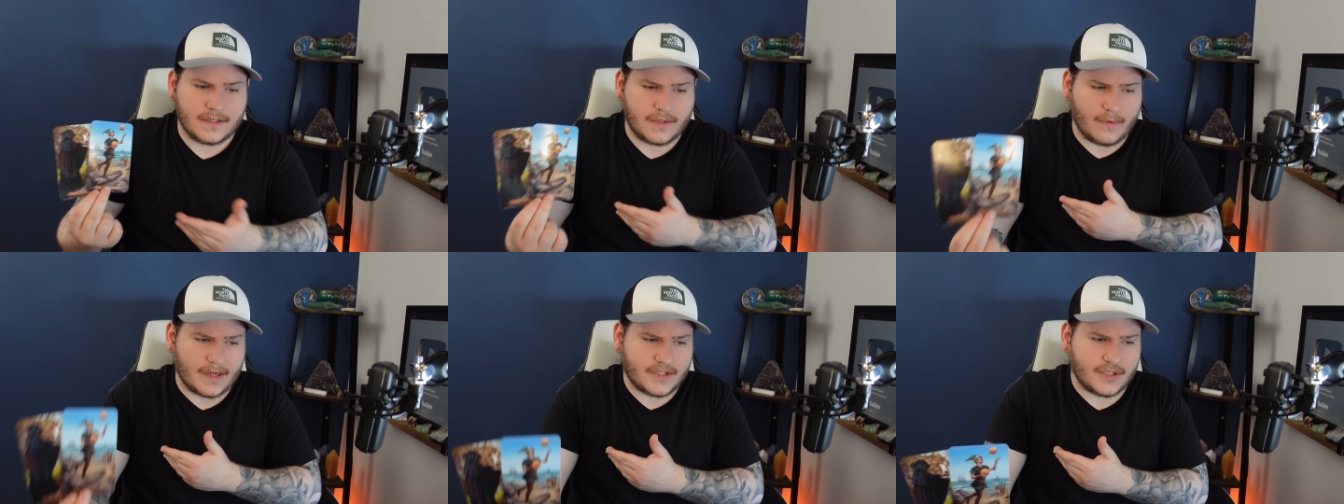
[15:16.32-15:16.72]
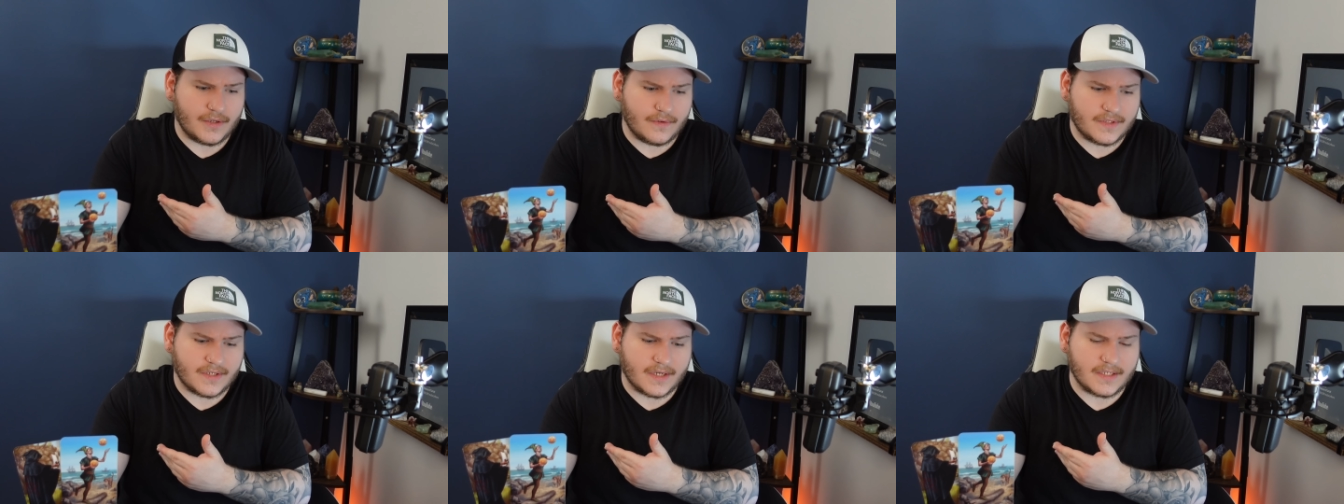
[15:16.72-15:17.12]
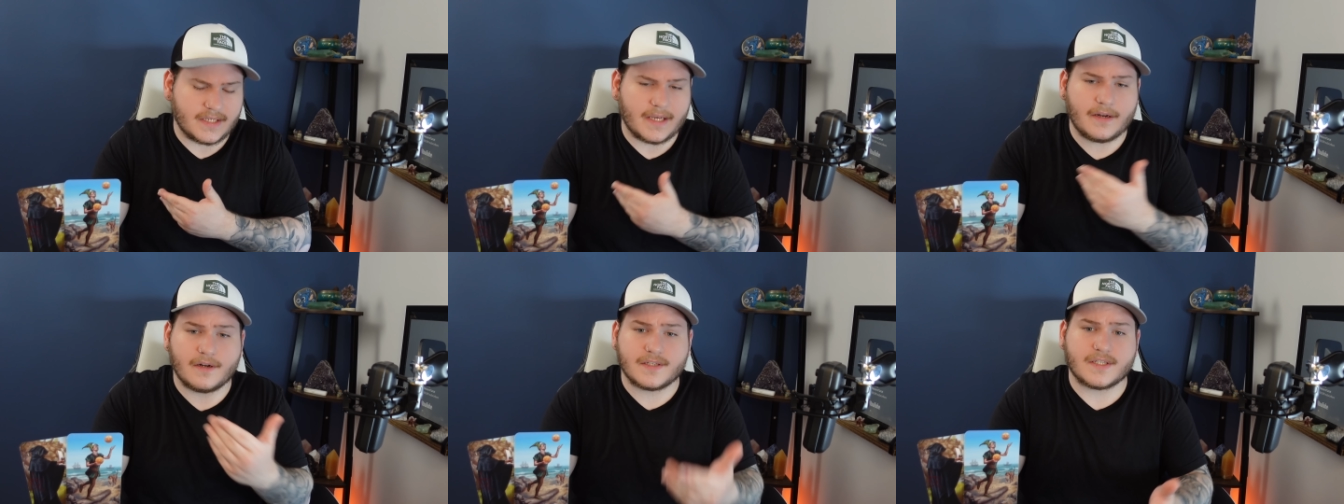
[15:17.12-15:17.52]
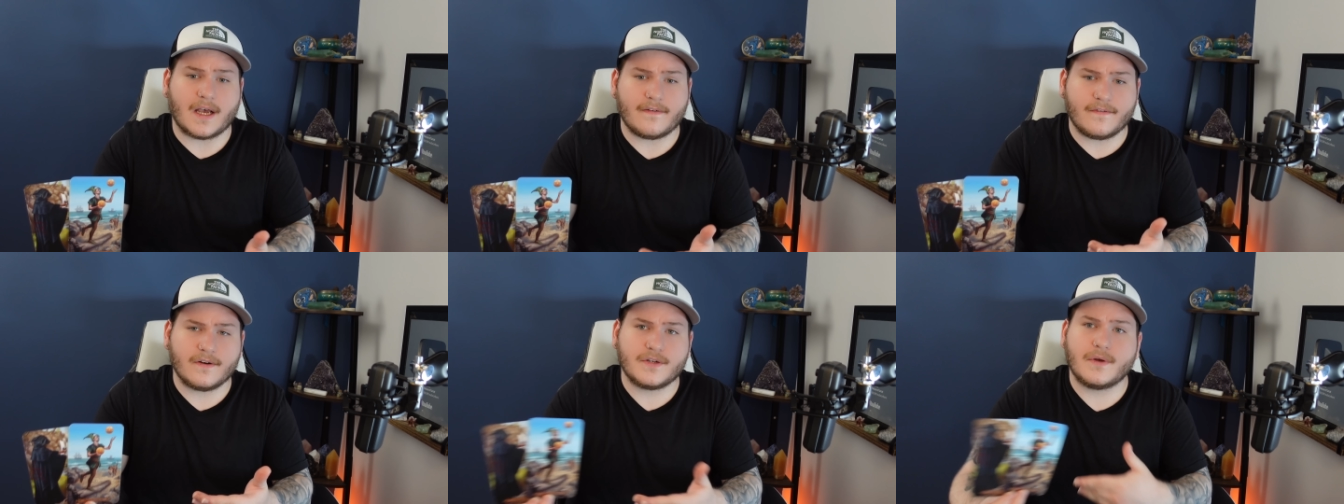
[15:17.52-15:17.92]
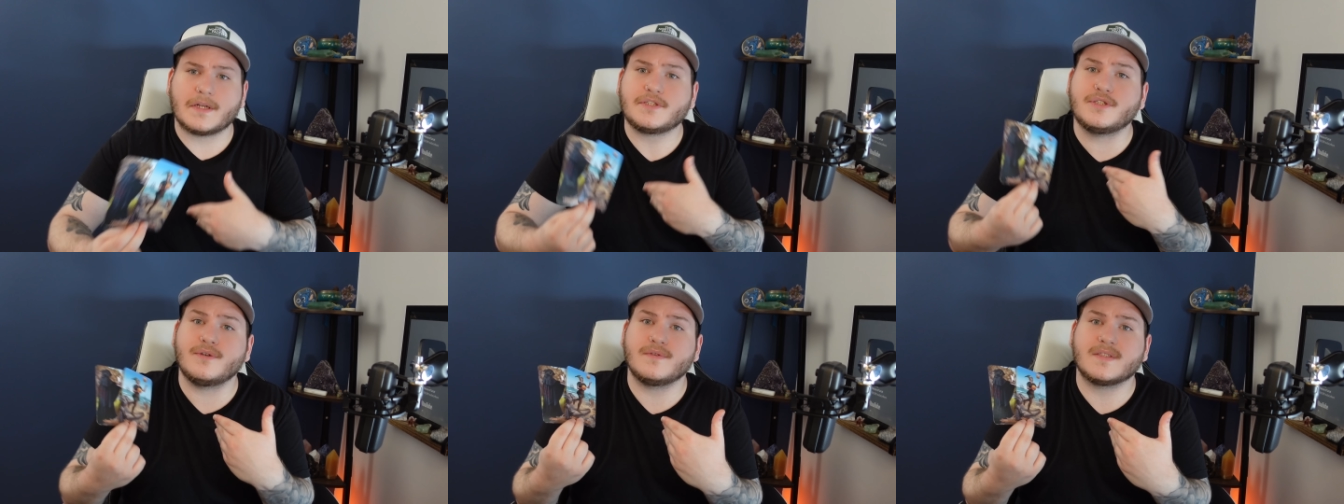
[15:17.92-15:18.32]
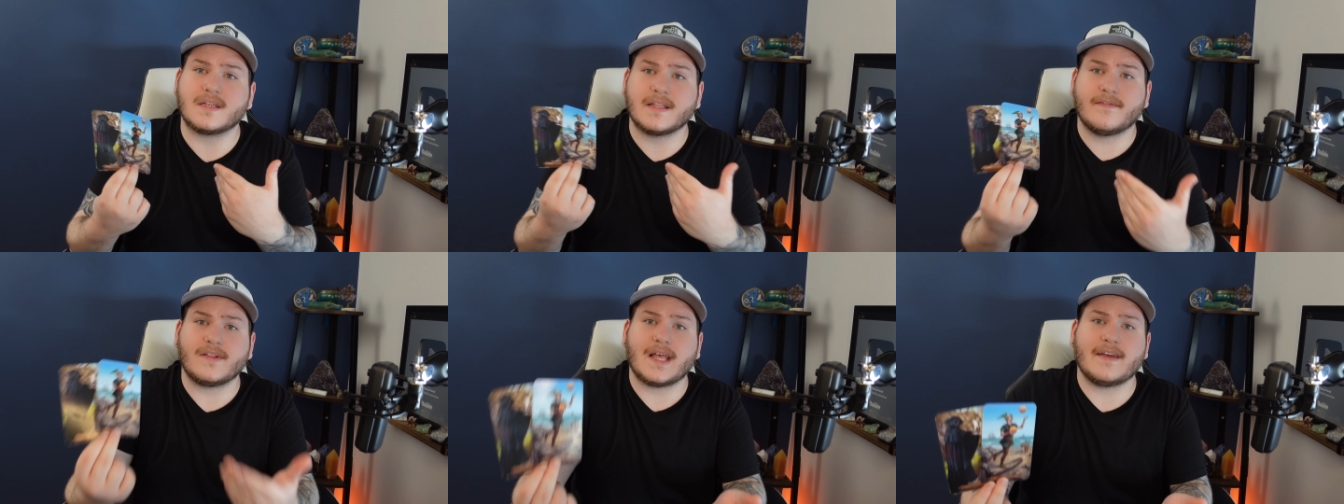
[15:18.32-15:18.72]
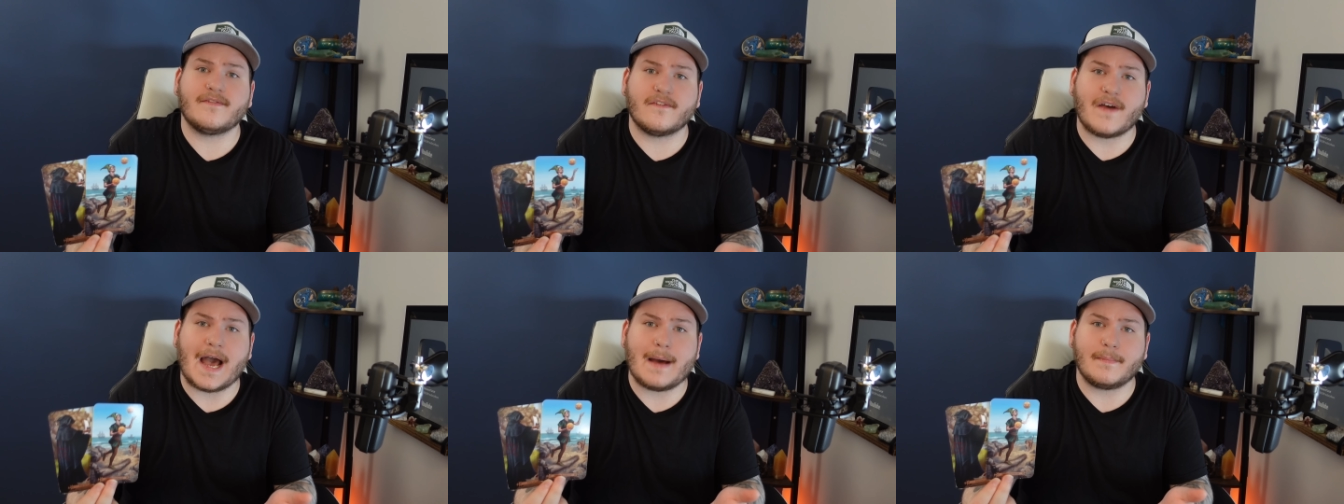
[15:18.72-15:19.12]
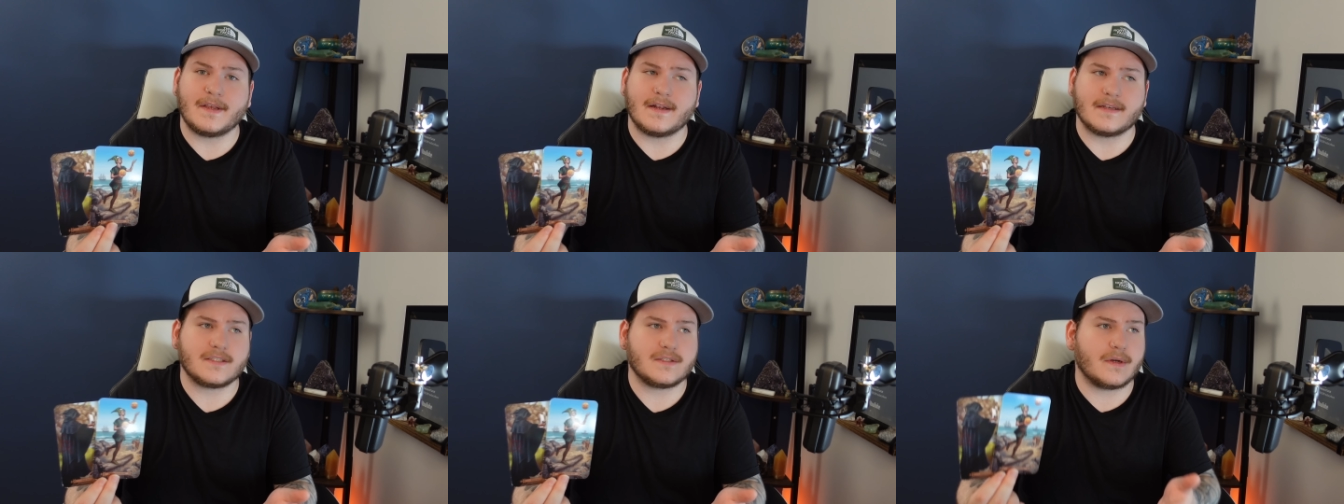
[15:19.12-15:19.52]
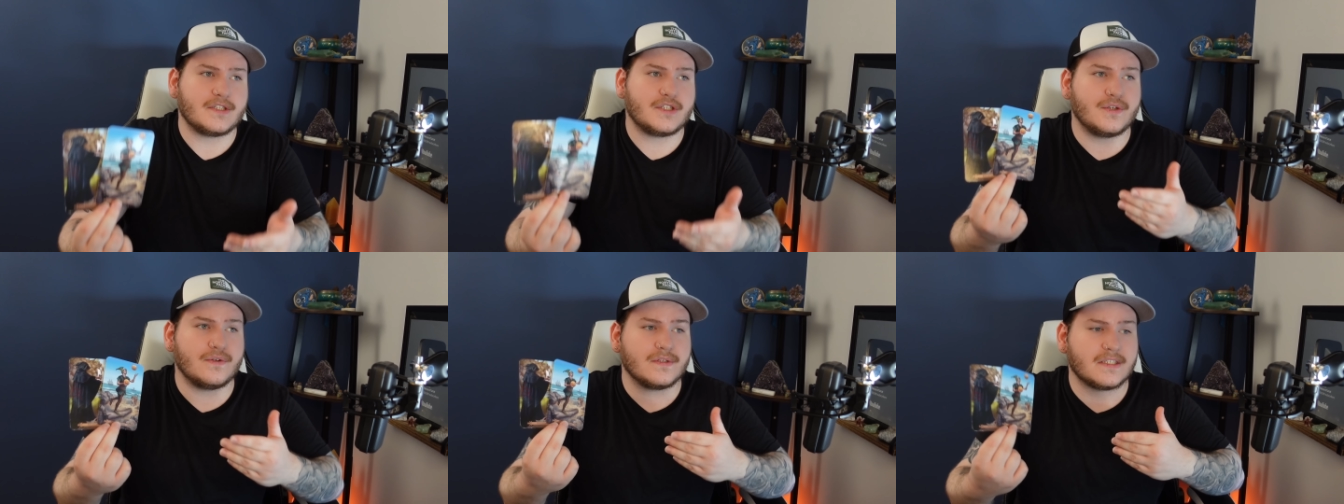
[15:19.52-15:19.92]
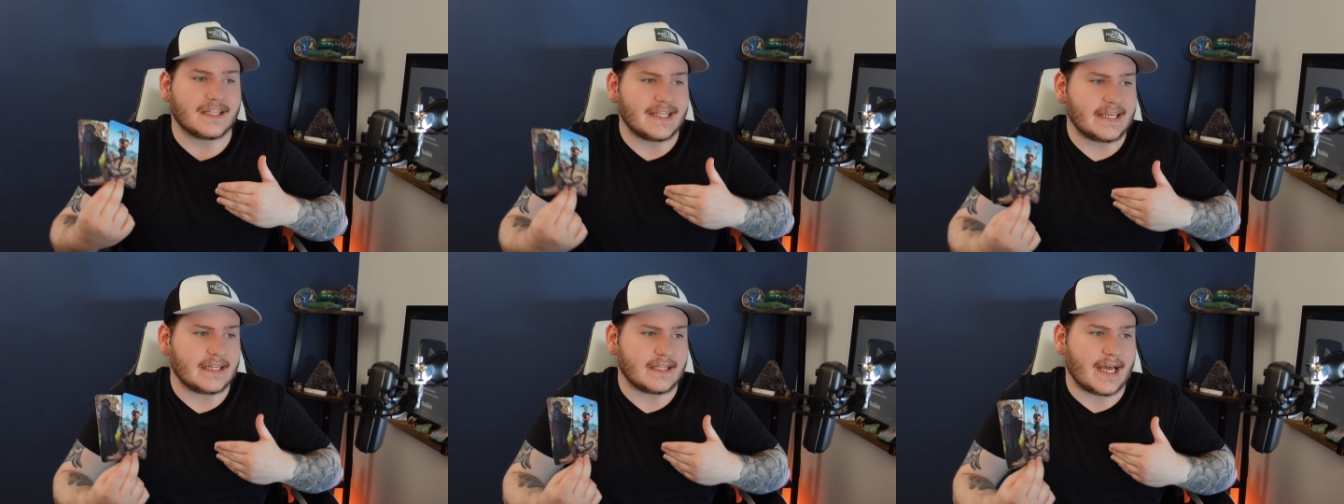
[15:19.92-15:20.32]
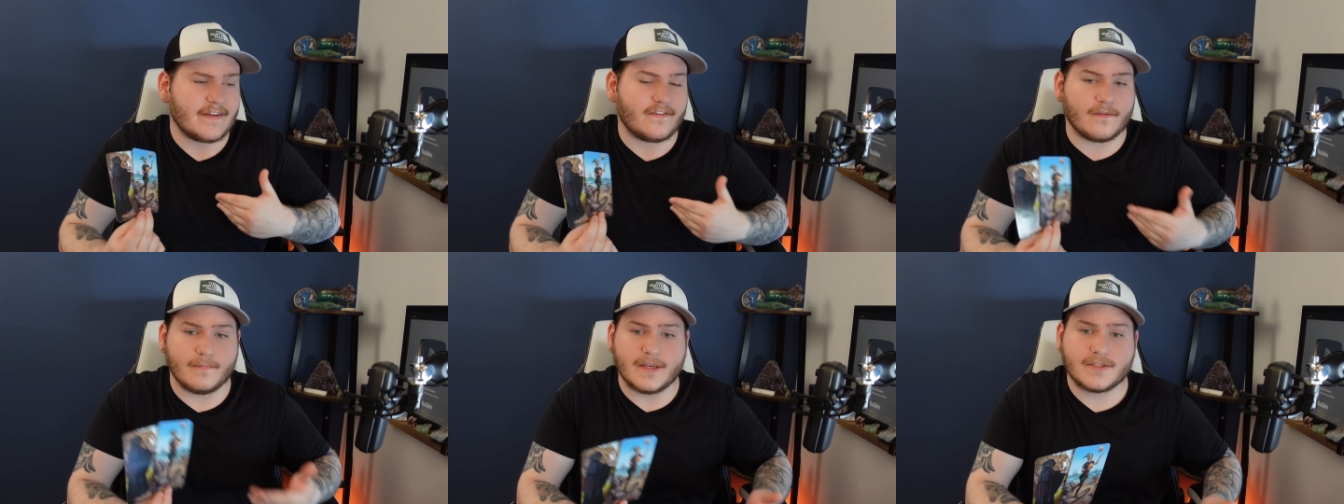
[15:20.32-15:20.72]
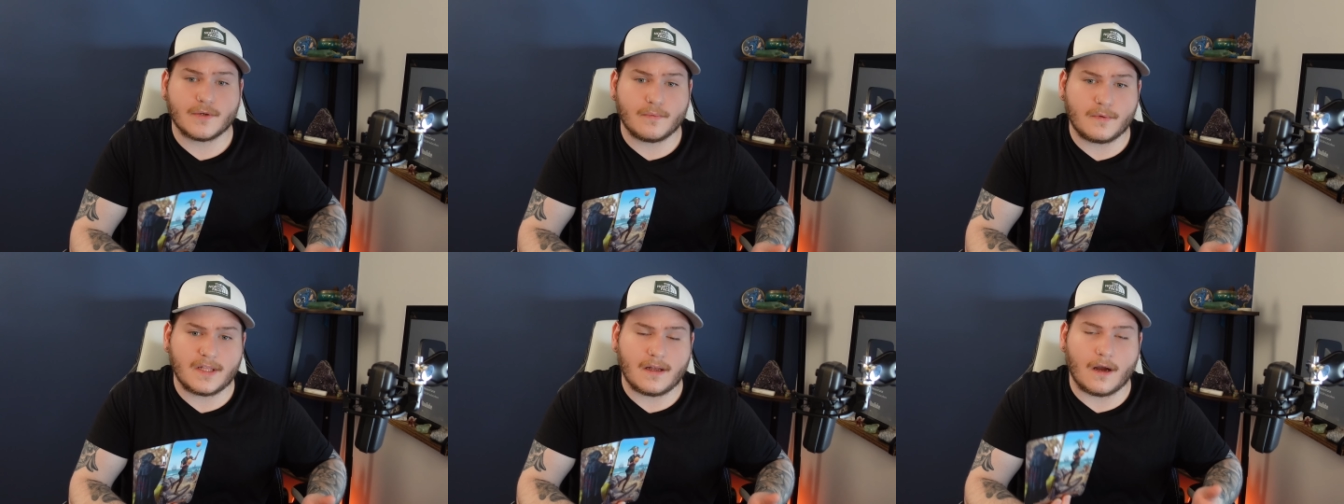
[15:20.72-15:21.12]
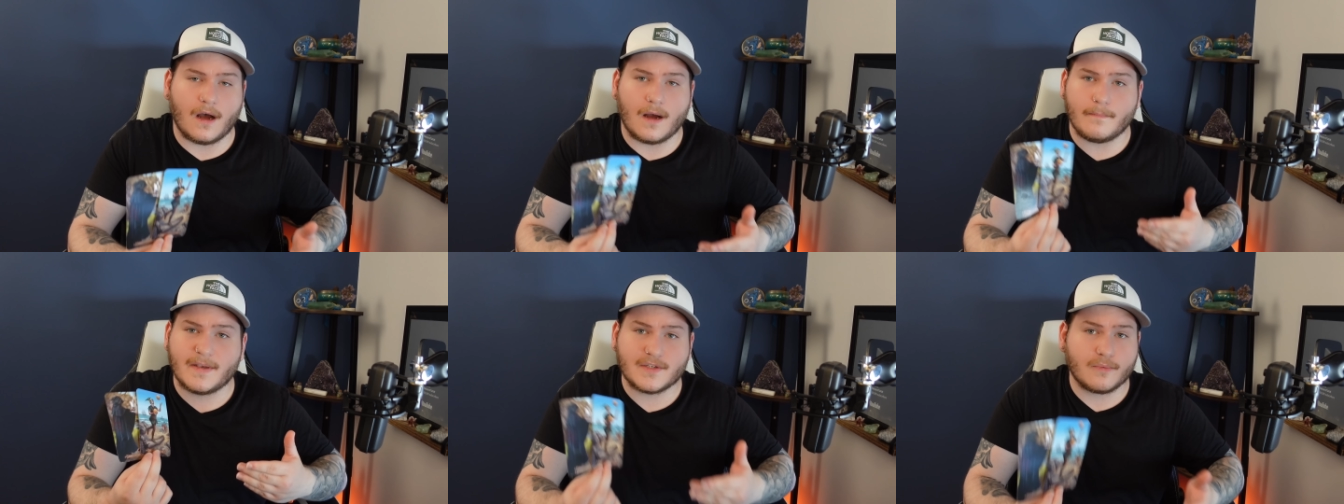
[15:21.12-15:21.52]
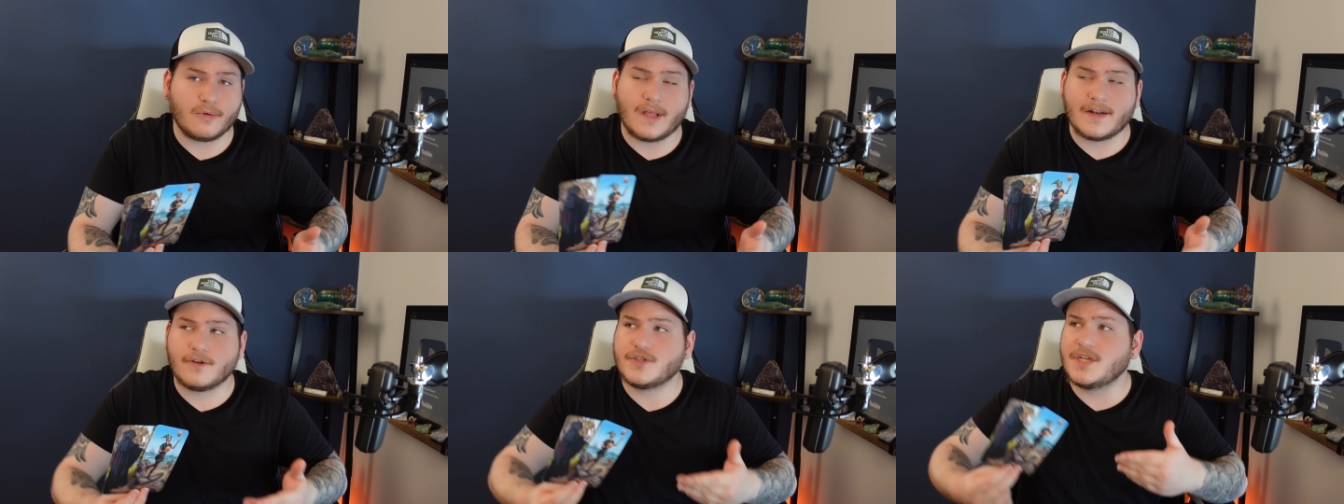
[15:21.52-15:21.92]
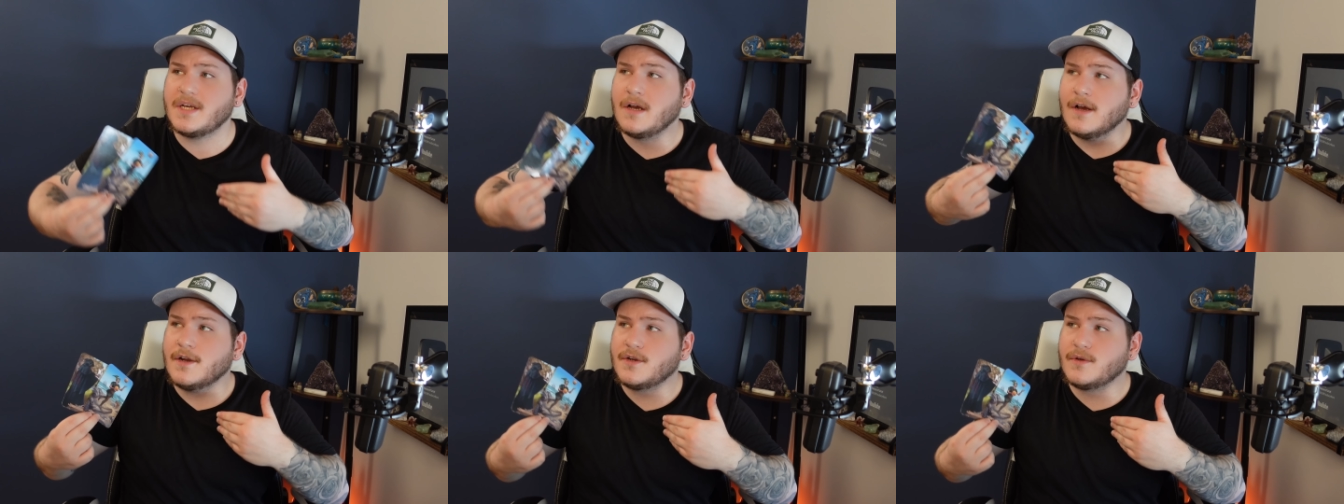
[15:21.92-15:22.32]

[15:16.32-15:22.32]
Do I choose to continue to suffer? Do I choose to live a life of happiness? Do I choose to lead a life of miserable, uh, miserable energy?